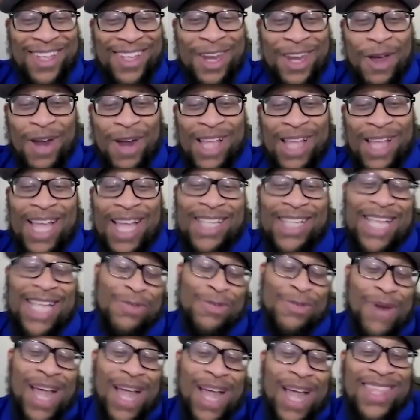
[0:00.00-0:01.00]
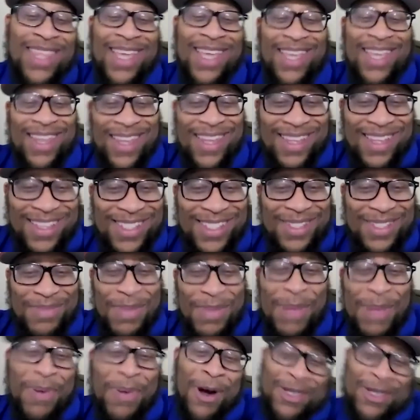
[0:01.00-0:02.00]
That's what I think it is,
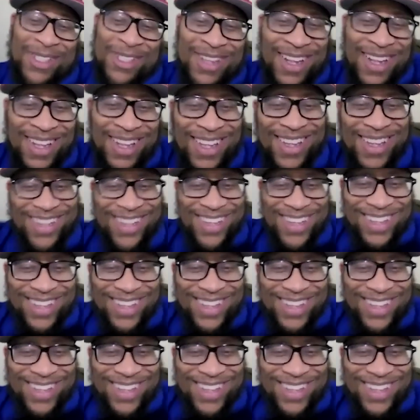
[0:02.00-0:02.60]
me personally.